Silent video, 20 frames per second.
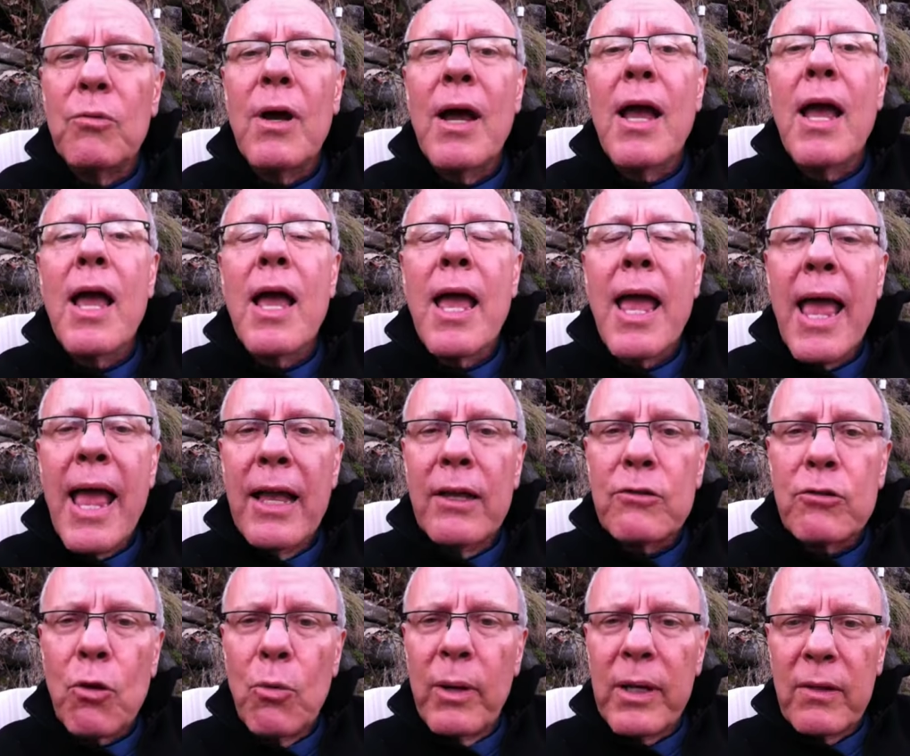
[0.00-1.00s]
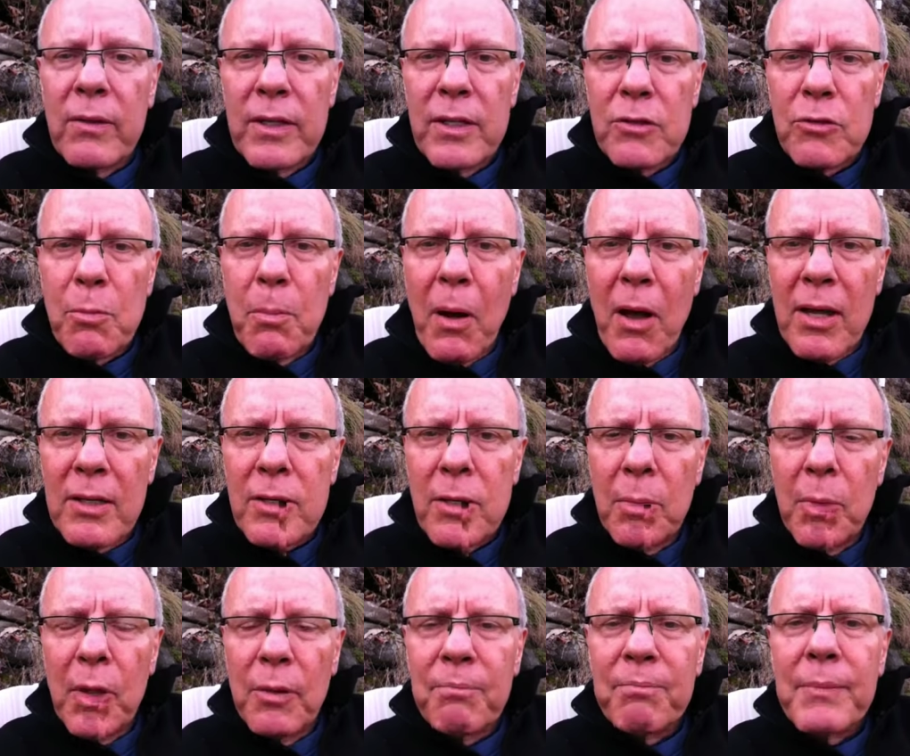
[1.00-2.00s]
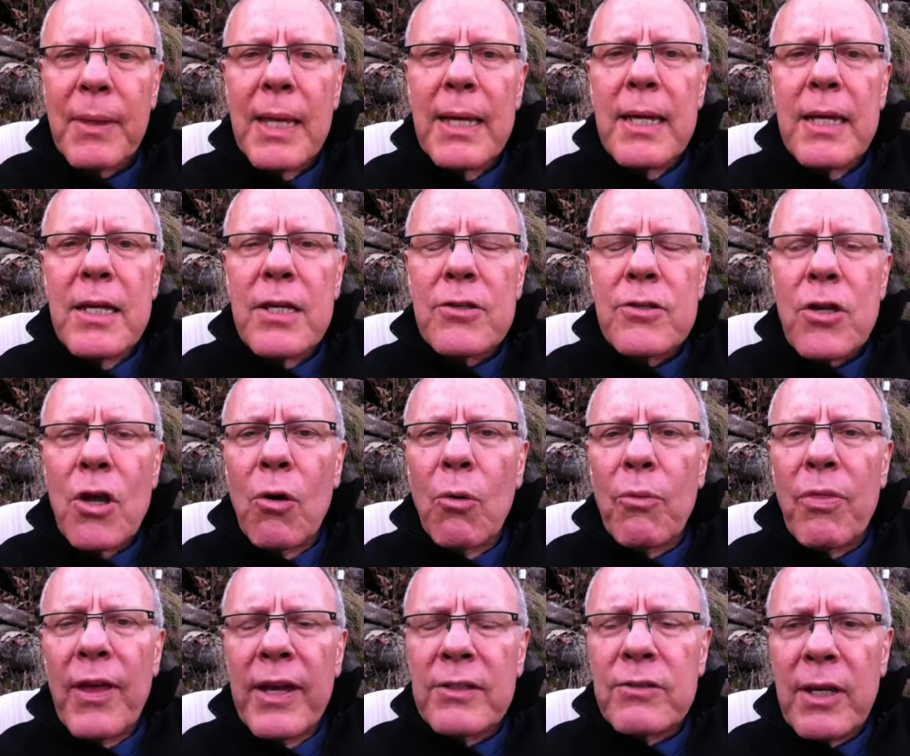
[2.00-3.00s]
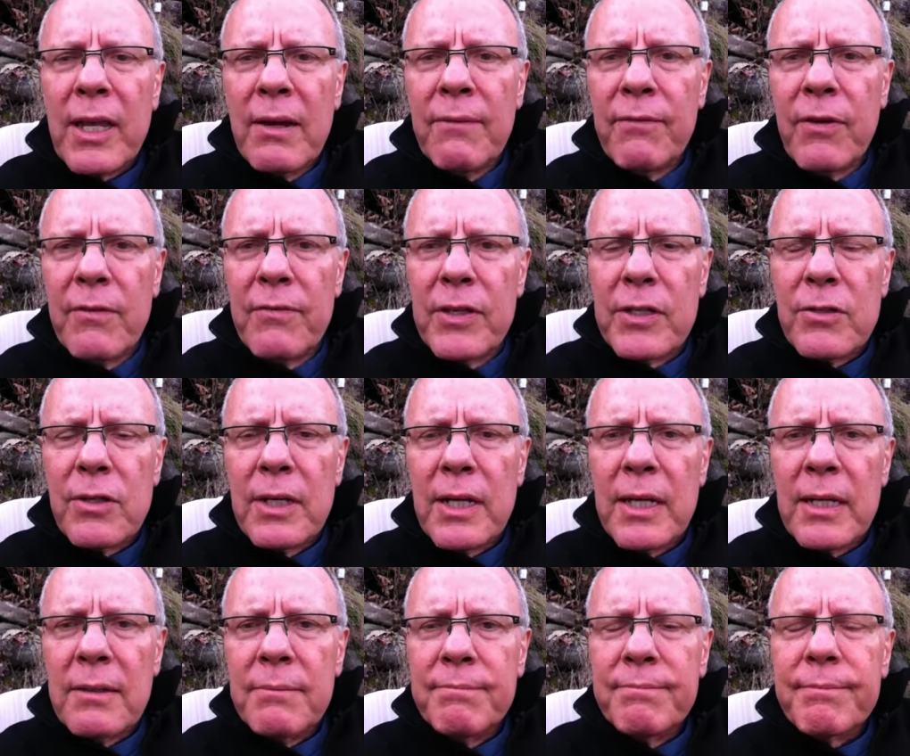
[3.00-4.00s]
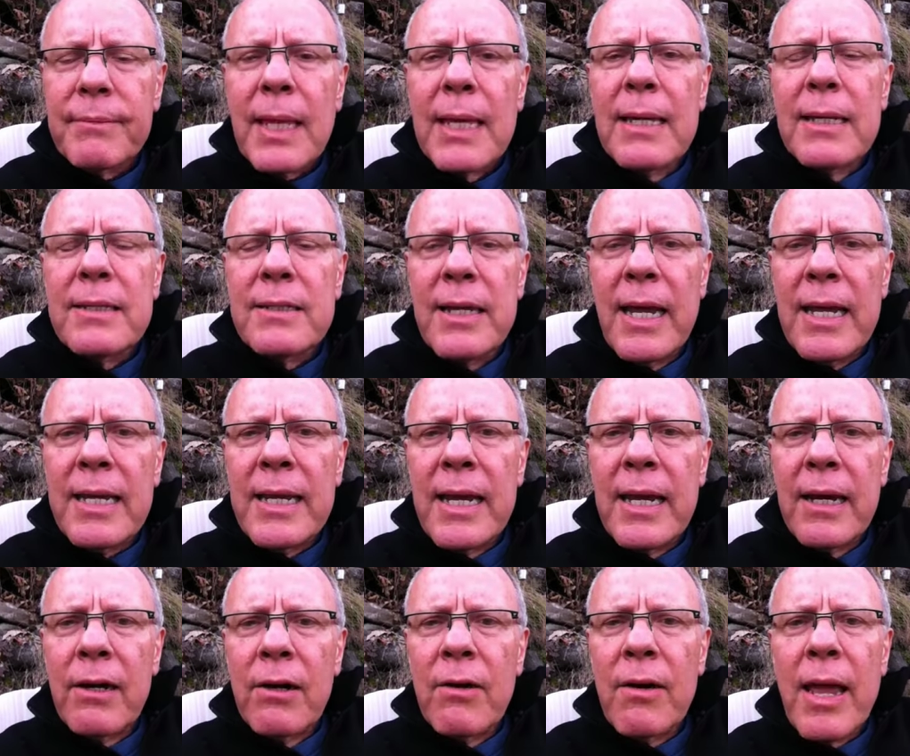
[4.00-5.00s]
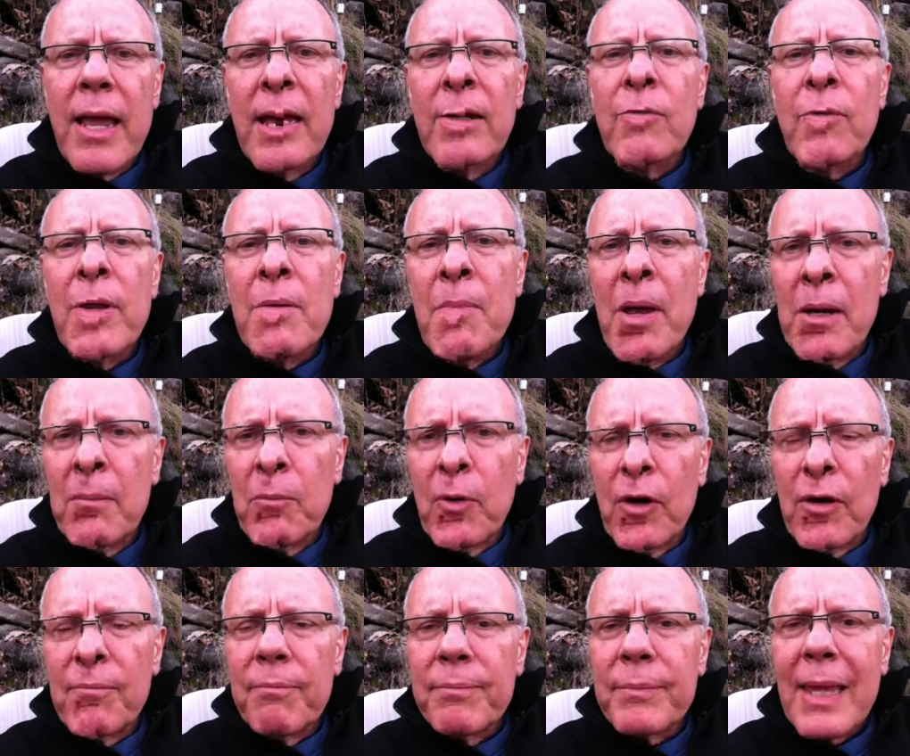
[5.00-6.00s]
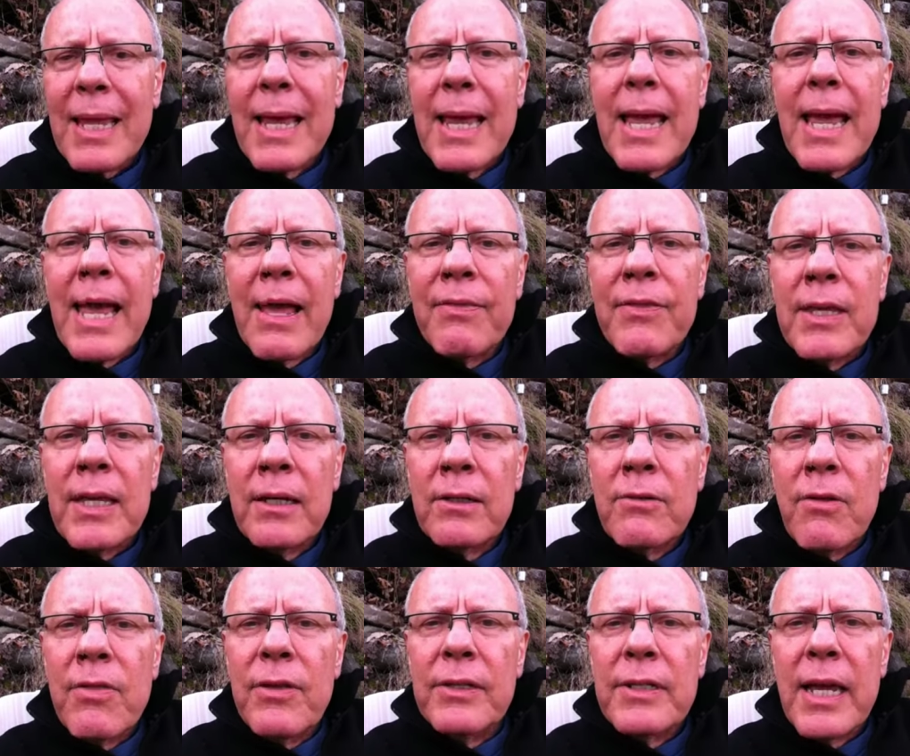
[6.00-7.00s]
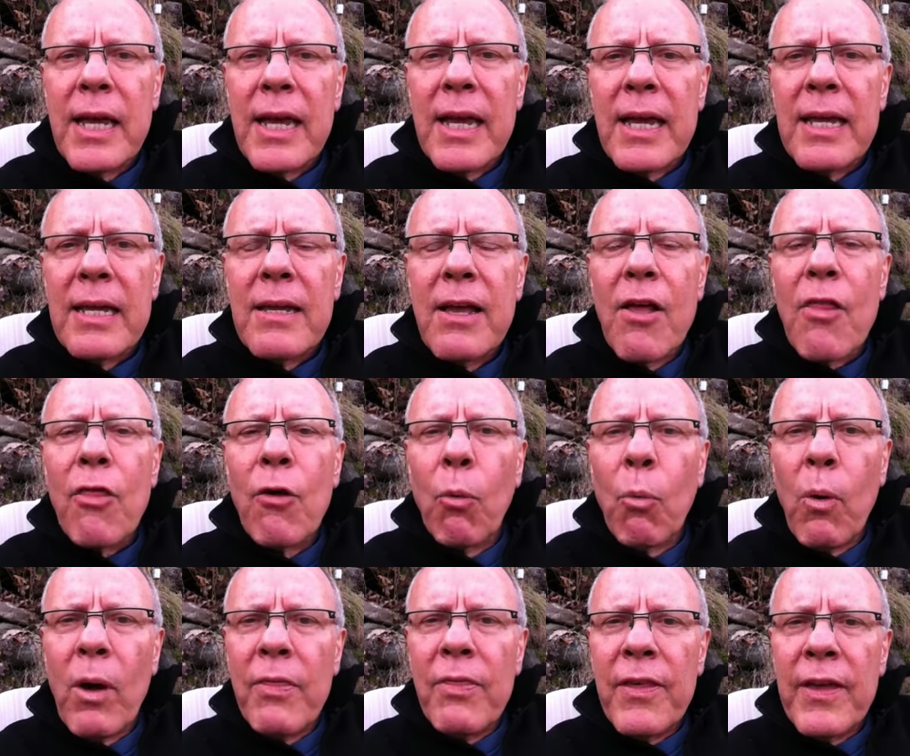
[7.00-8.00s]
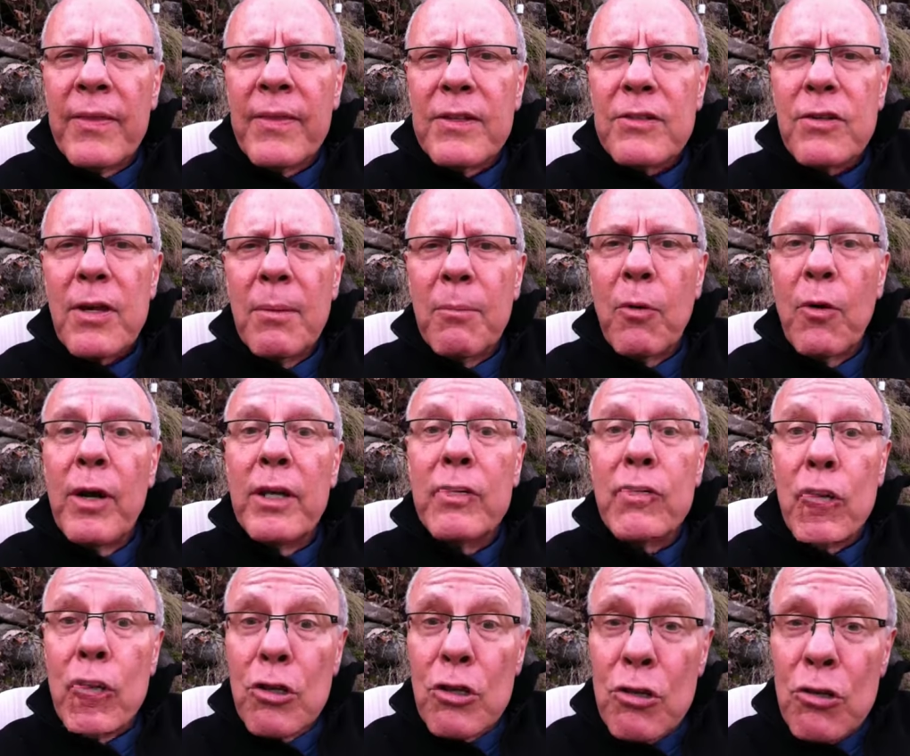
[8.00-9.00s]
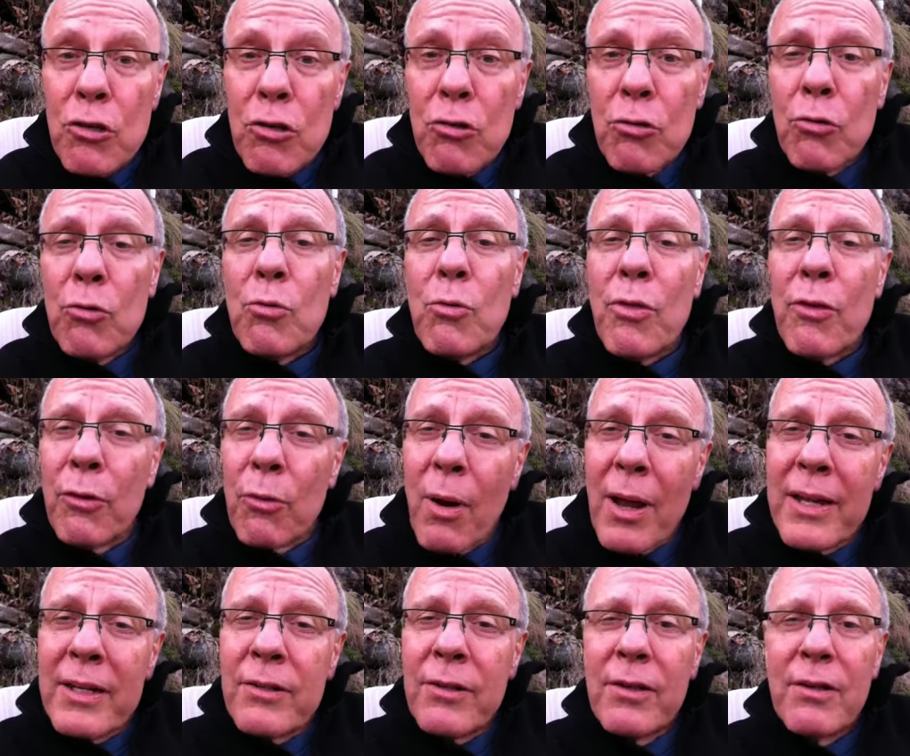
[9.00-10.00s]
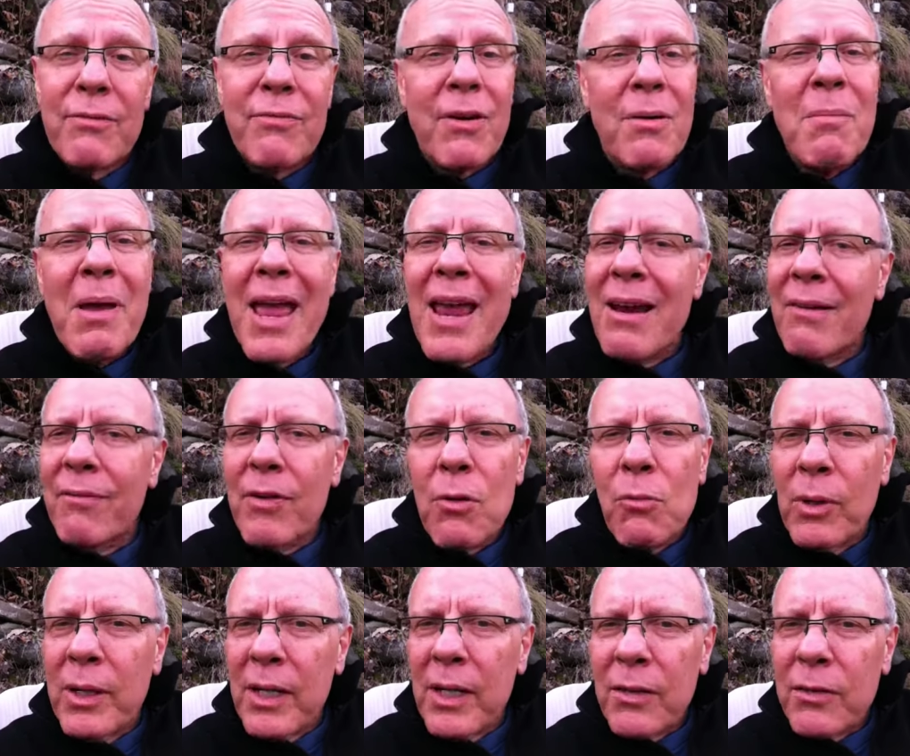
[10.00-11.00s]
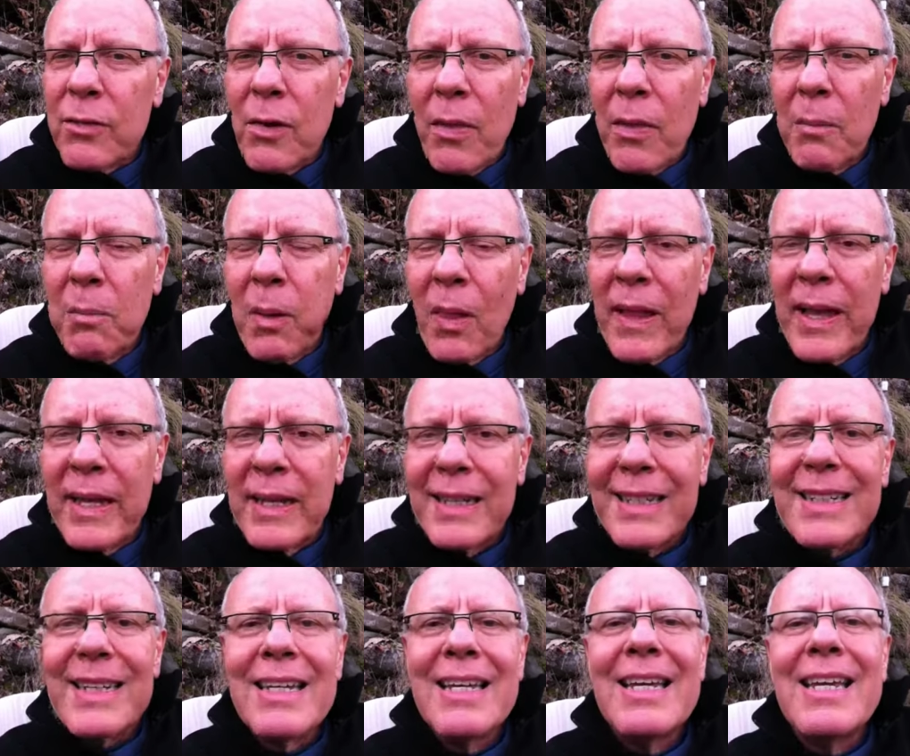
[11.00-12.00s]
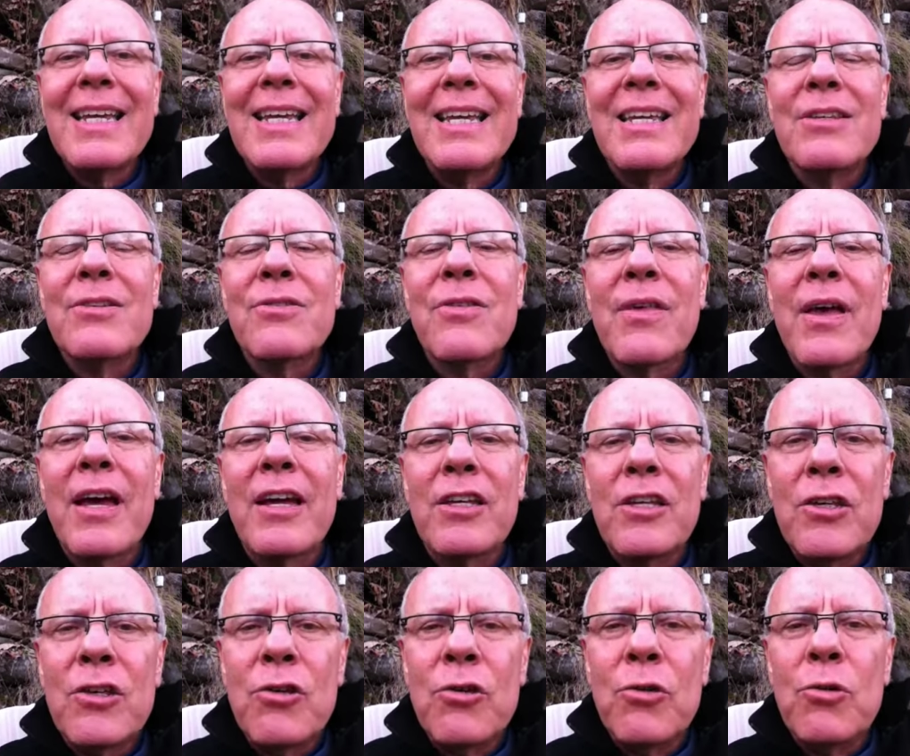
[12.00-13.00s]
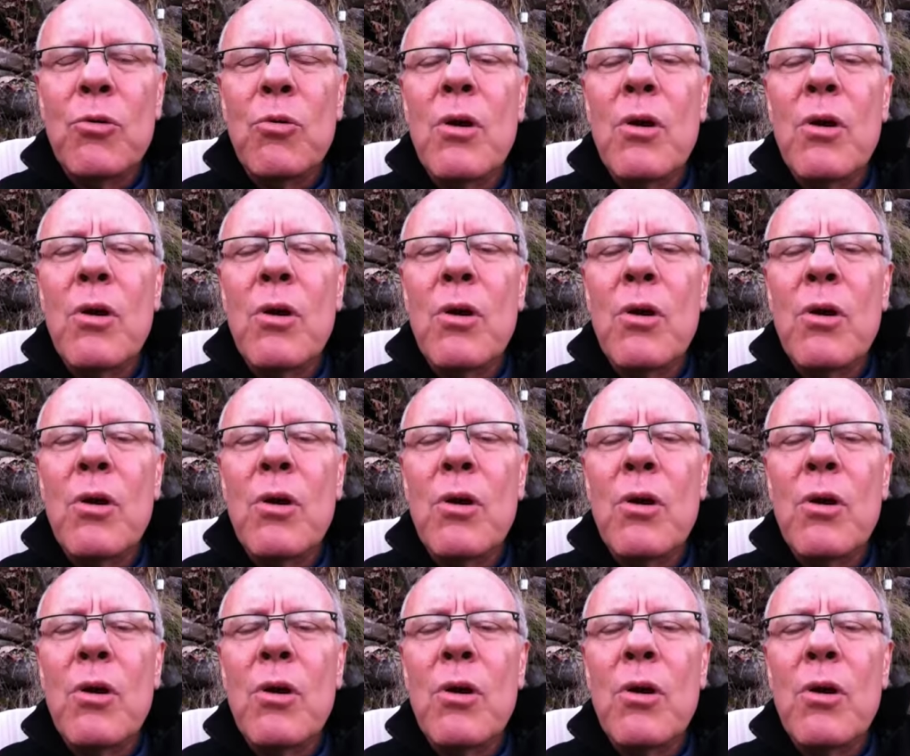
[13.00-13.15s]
as quickly as possible. So thanks again for visiting. Take care, and remember, at the end of the day, the one thing that separates you, the writer, from everyone else on the planet is that you, the